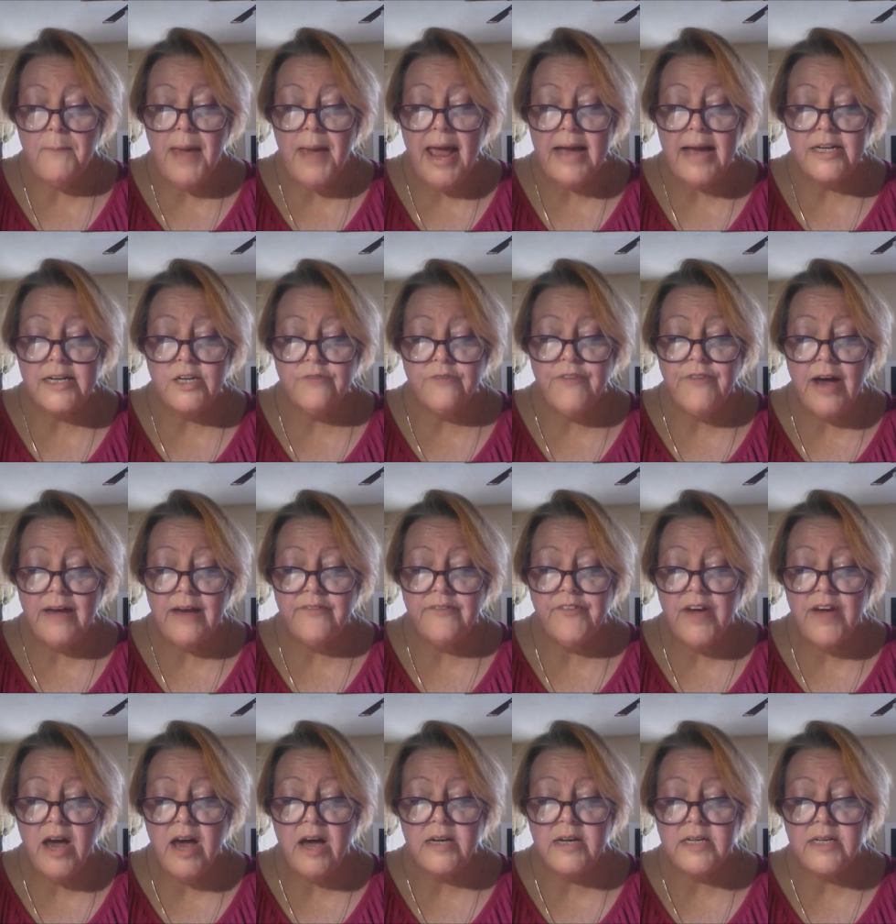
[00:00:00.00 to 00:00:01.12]
Peter Van
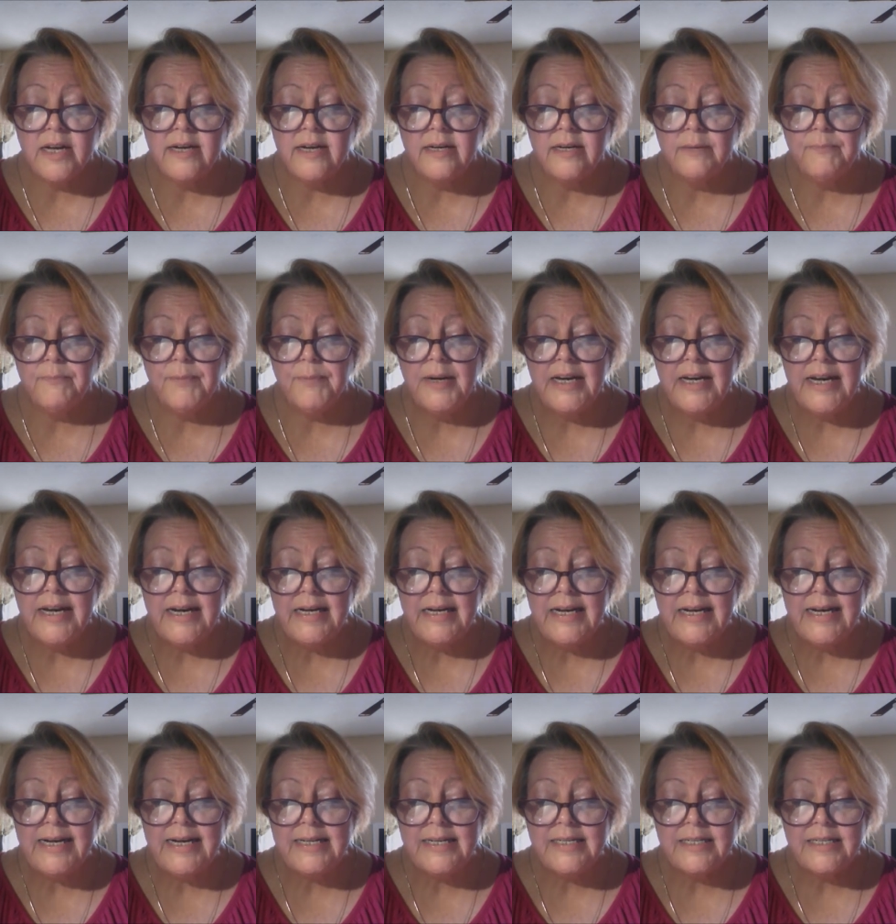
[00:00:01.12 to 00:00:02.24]
Woerden
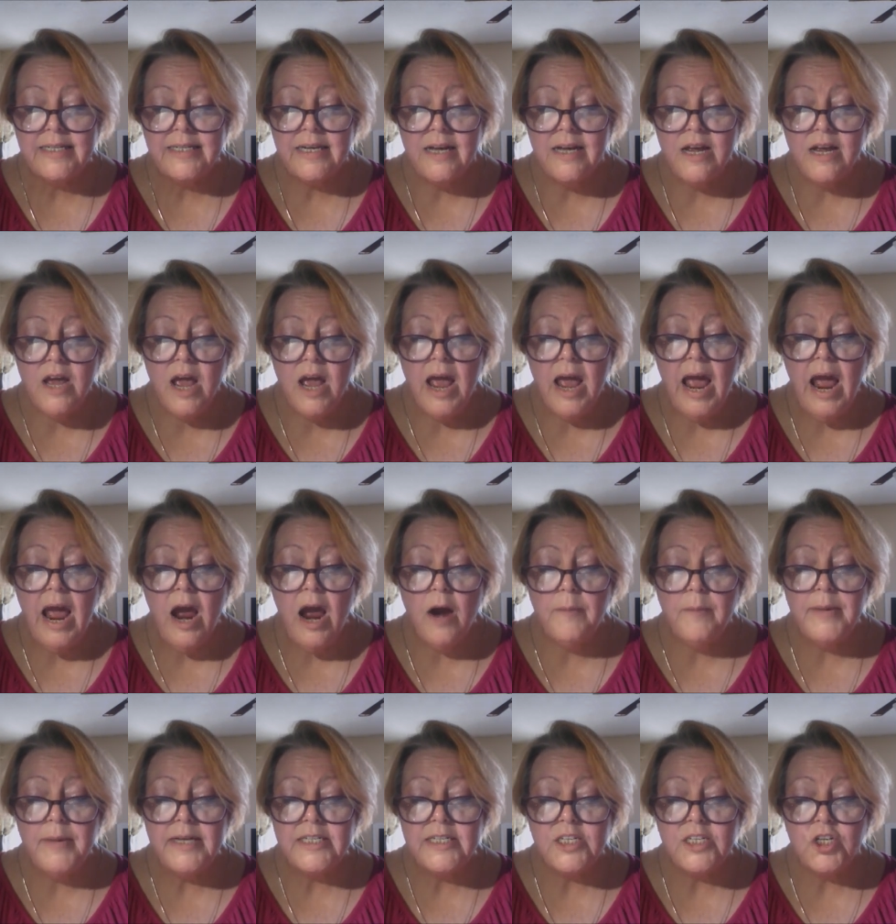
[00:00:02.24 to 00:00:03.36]
released.
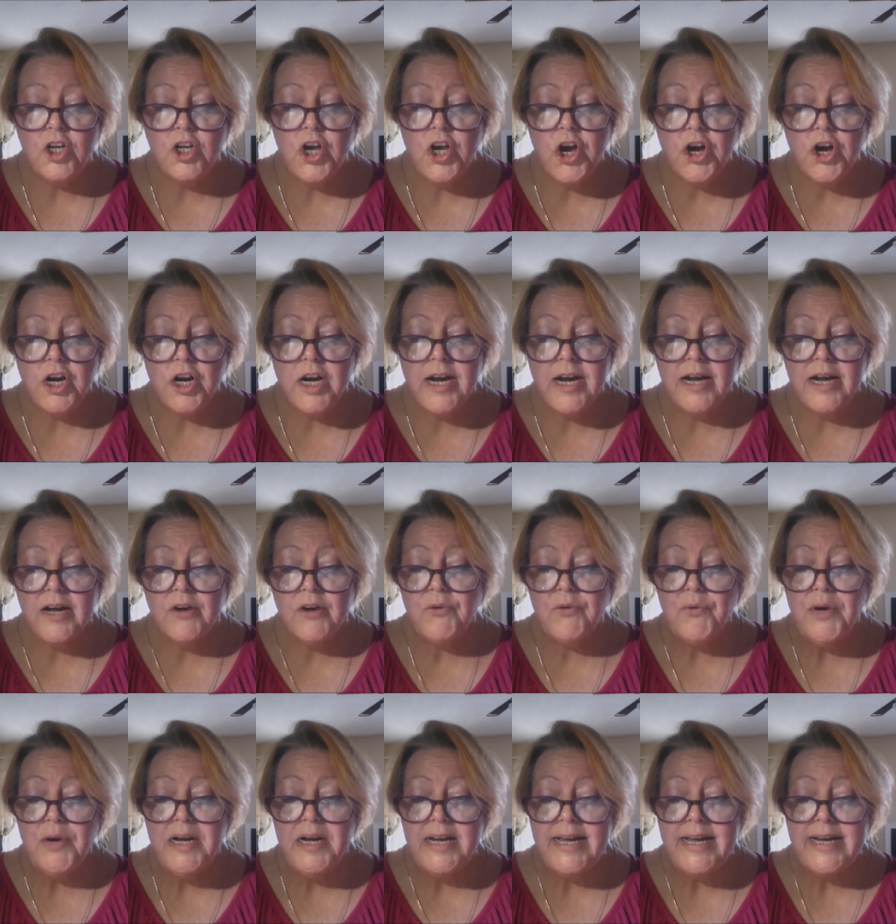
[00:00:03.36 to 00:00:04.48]
Herman Sluring
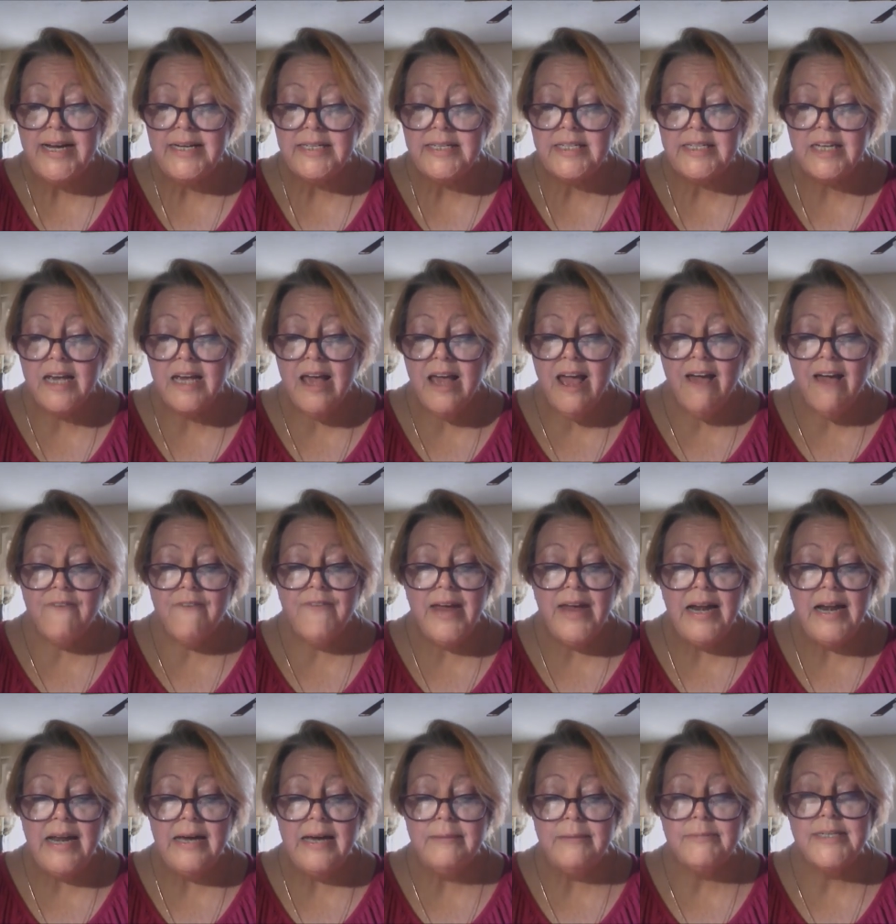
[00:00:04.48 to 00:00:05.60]
released.
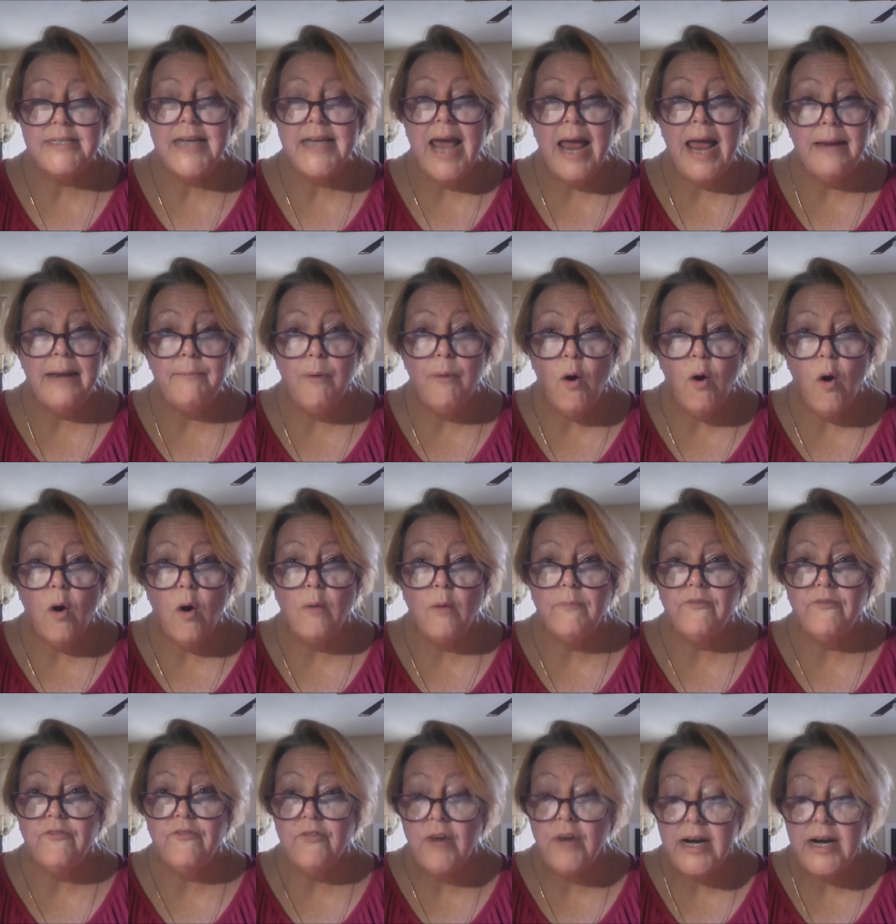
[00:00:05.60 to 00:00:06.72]
Willem ten
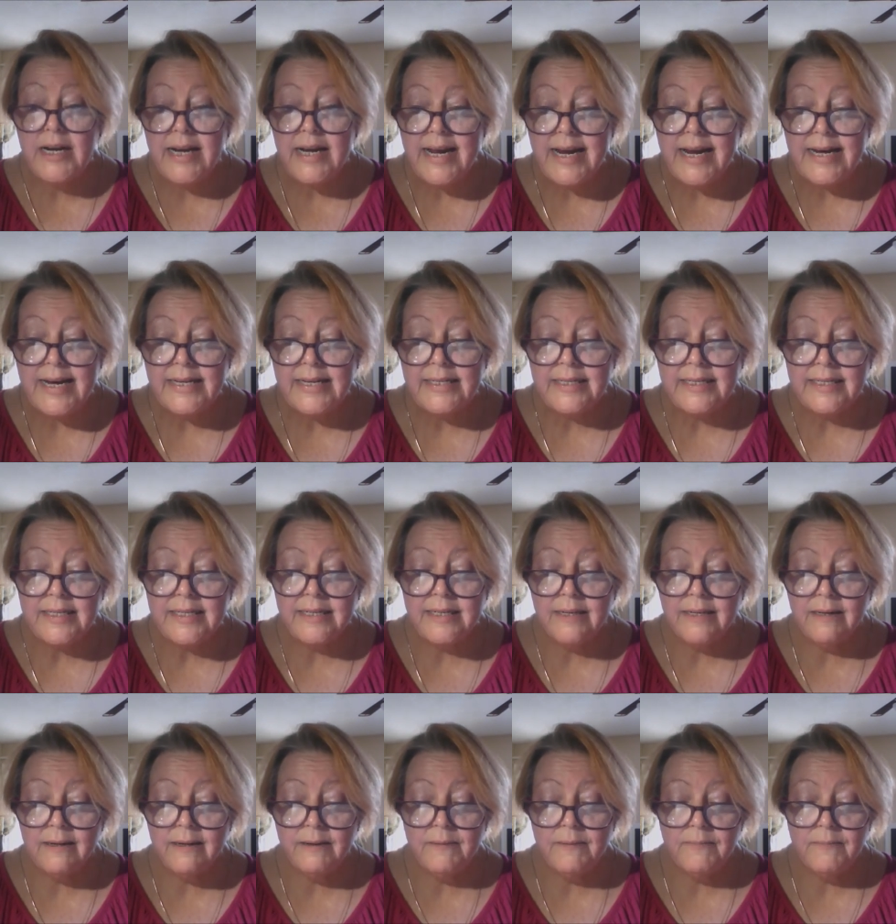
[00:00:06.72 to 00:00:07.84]
Boom released.
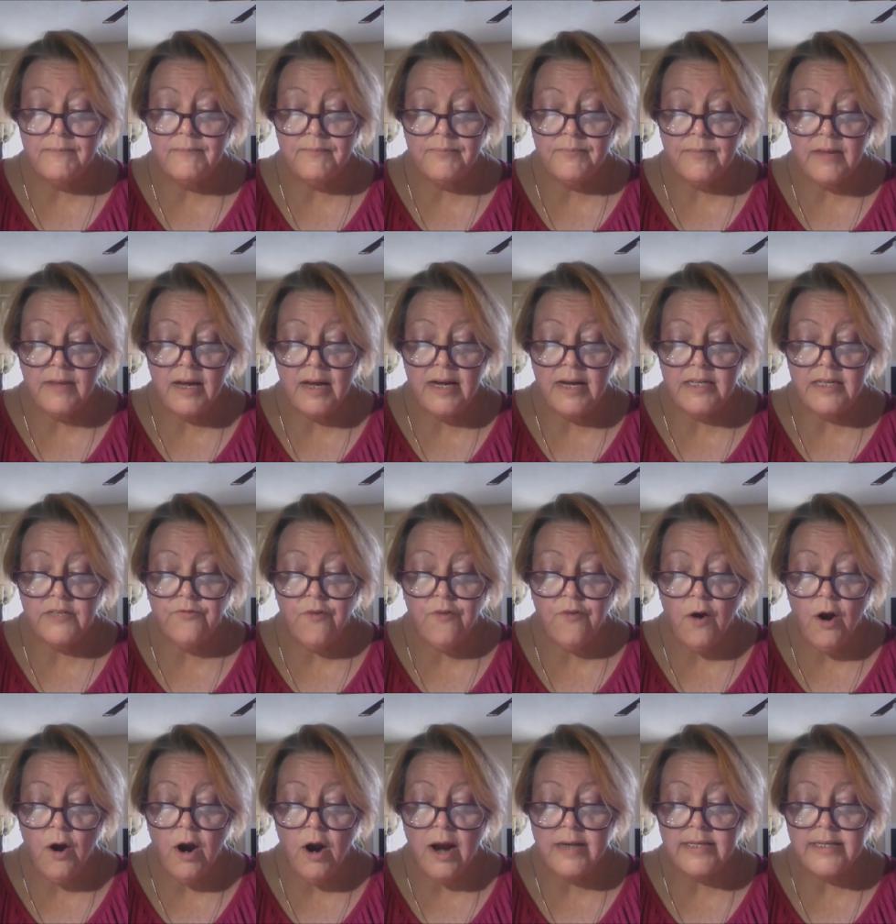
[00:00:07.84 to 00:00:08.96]
As
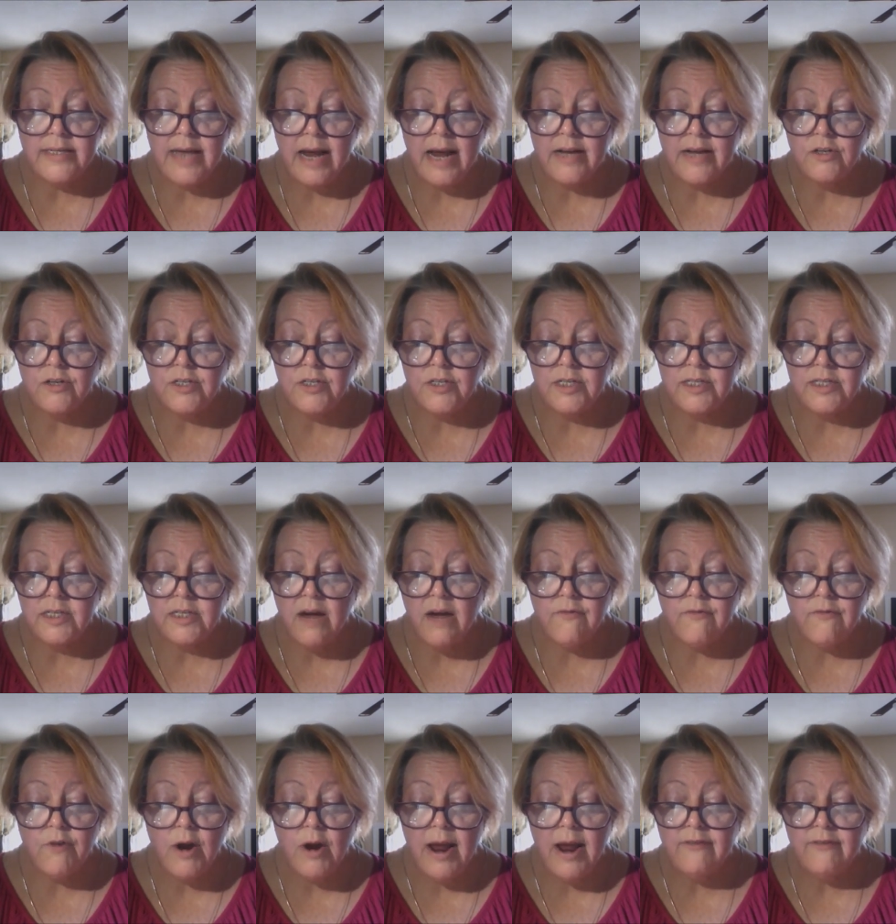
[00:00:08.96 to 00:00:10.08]
far as I could
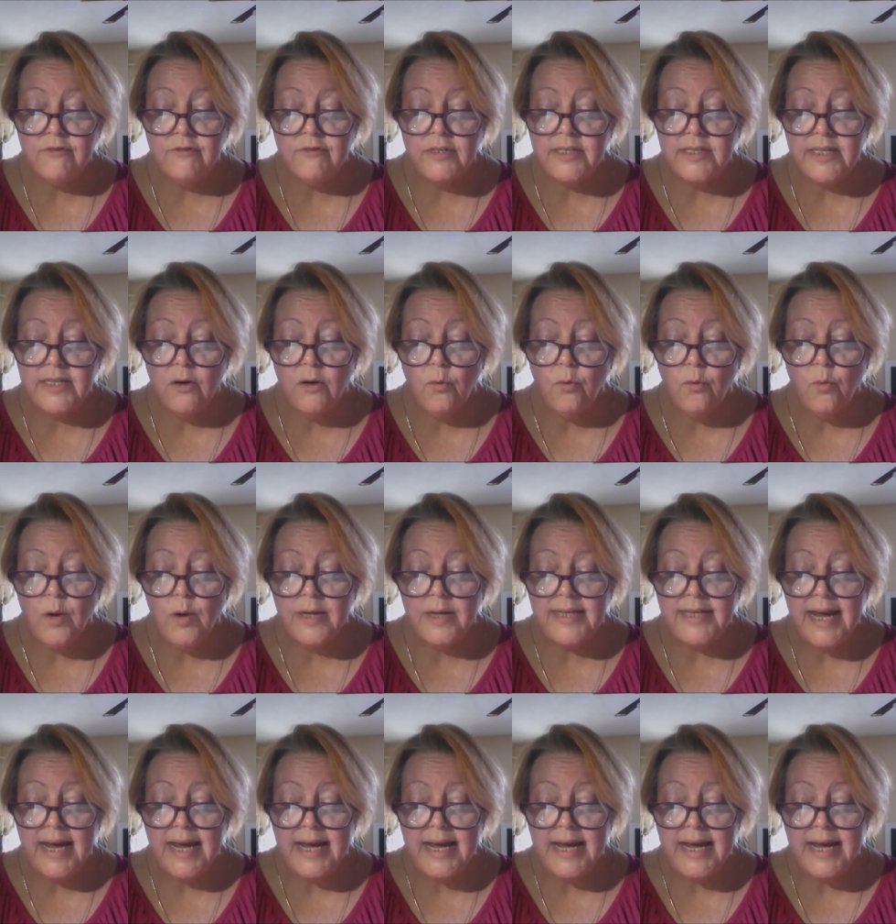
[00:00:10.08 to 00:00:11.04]
discover, every single one